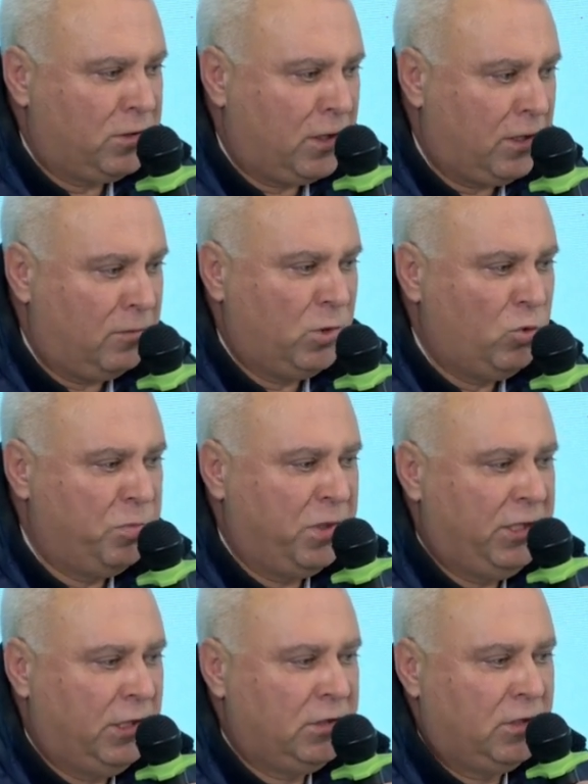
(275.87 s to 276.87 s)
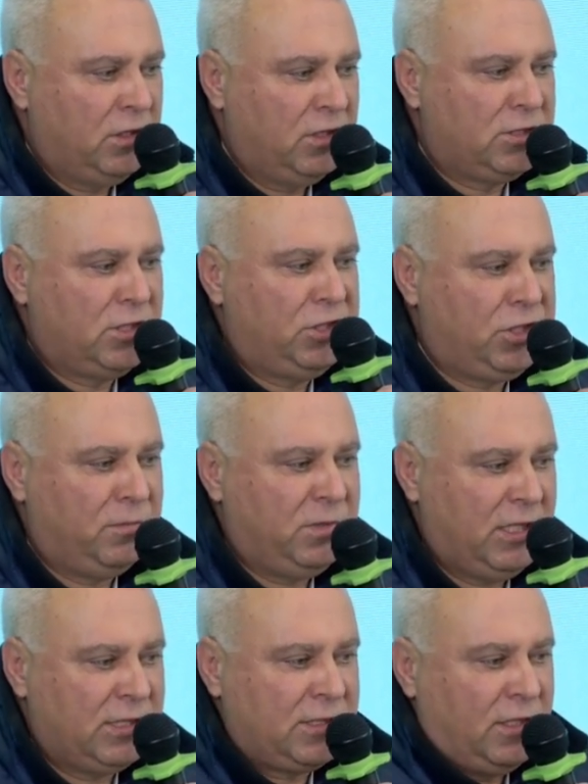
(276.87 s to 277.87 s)
let's say losses of
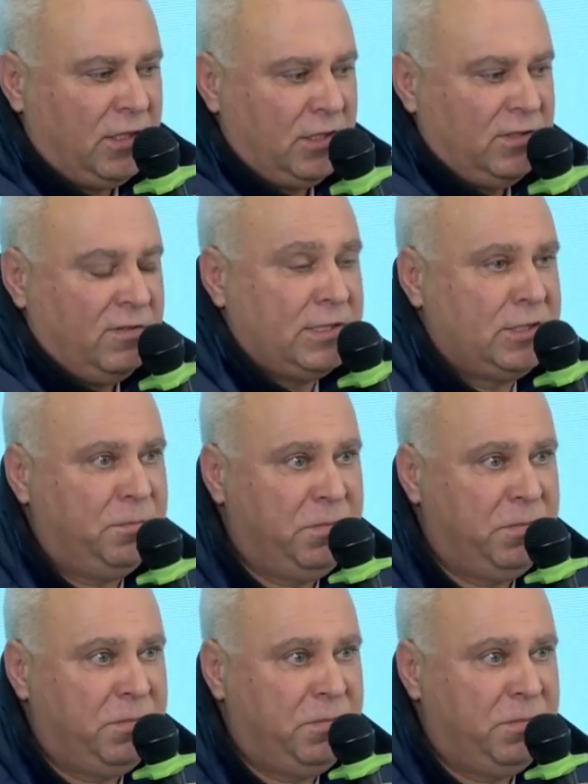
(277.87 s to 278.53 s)
service,